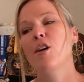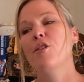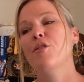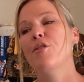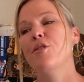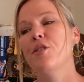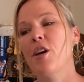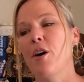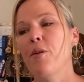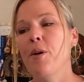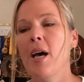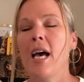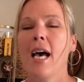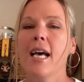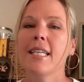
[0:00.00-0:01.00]
So
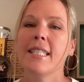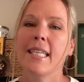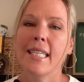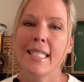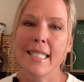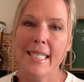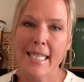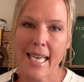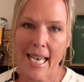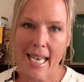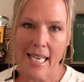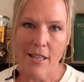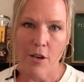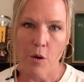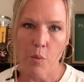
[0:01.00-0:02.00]

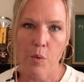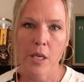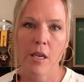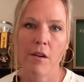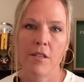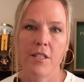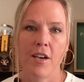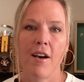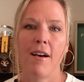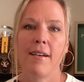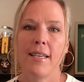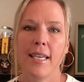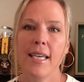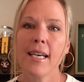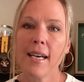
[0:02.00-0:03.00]
today, though, we are
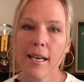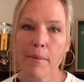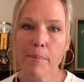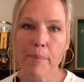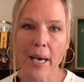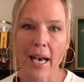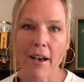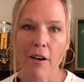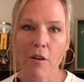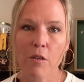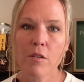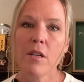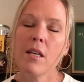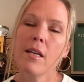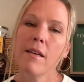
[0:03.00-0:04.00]
talking
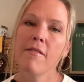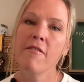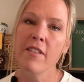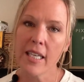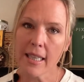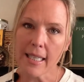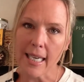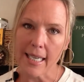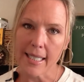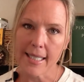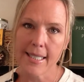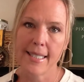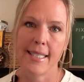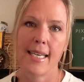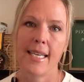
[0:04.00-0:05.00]
about villas,